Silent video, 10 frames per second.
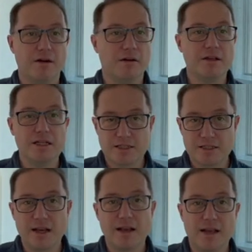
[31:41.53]
And it's
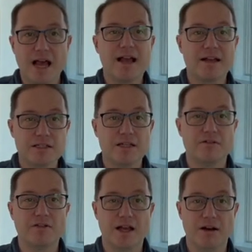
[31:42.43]
still an active
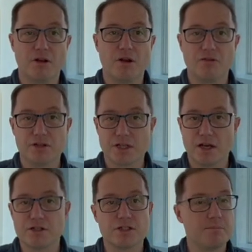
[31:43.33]
area of
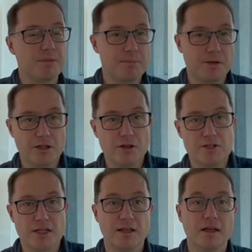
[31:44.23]
research. Some people are using